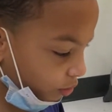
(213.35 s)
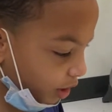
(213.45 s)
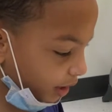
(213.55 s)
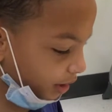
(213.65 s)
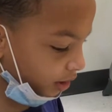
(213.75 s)

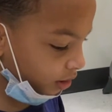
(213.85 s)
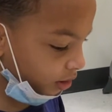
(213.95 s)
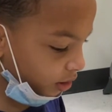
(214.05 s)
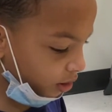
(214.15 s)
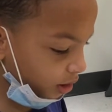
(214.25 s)
Like,
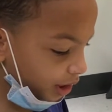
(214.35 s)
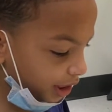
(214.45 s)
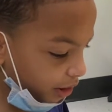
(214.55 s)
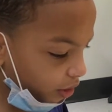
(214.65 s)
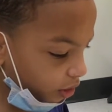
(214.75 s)

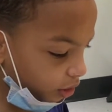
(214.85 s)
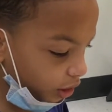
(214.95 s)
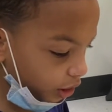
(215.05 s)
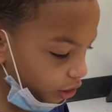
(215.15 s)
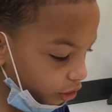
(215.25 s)
he's
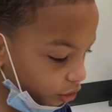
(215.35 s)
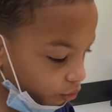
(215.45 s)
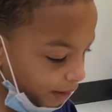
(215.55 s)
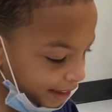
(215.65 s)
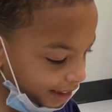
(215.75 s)

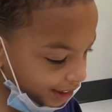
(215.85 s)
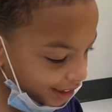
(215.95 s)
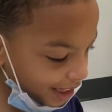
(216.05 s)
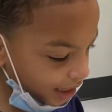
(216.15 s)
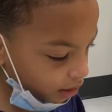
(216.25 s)
just wasting
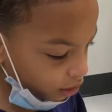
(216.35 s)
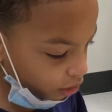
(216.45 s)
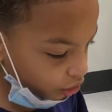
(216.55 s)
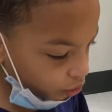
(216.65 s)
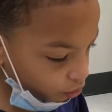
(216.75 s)
his hand
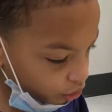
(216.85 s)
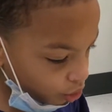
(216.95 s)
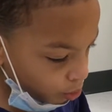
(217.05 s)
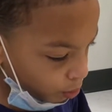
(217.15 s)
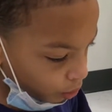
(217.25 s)
doing his
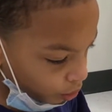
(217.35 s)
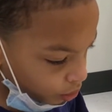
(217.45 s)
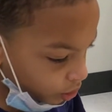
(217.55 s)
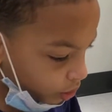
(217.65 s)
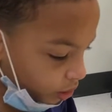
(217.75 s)

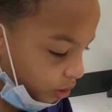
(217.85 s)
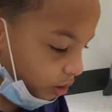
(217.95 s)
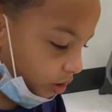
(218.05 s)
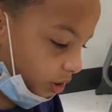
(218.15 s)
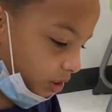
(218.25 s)
homework.
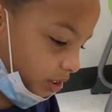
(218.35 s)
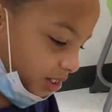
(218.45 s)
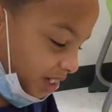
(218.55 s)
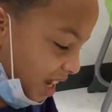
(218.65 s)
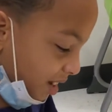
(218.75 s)

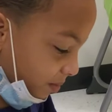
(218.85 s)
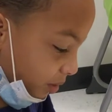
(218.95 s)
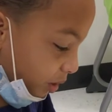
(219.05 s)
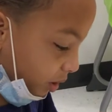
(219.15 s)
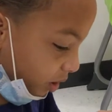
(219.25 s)

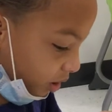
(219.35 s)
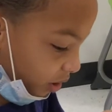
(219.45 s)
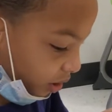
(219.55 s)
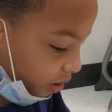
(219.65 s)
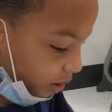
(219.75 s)

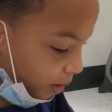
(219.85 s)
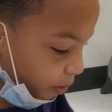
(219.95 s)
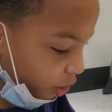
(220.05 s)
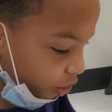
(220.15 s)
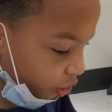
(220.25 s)

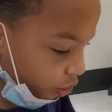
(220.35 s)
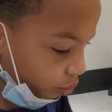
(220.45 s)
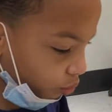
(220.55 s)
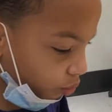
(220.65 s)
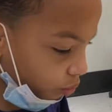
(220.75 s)
Except he's just
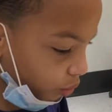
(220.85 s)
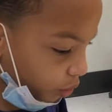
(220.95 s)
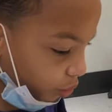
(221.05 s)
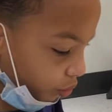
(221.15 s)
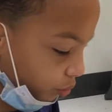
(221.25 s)
doing a
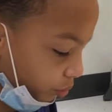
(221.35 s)
little.